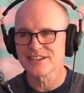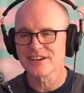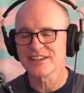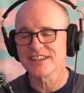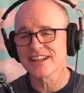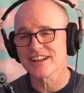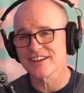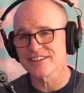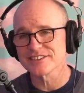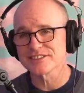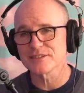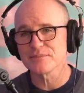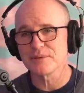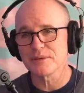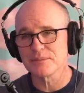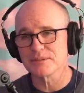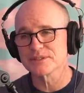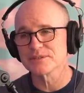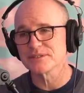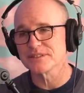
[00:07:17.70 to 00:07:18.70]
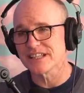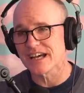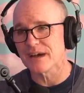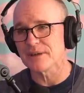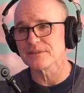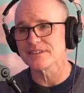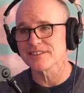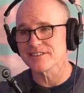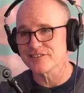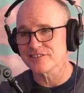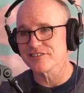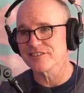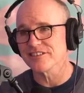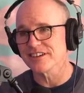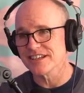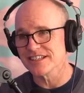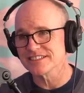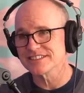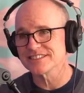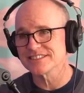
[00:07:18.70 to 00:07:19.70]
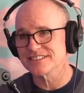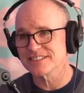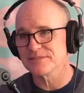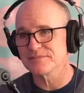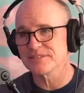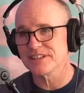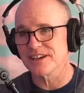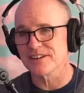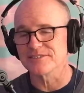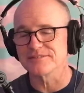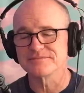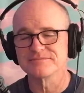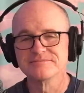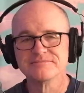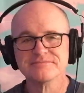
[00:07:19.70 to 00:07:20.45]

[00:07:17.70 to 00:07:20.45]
So, you know, some people do a lot with their degrees and some don't.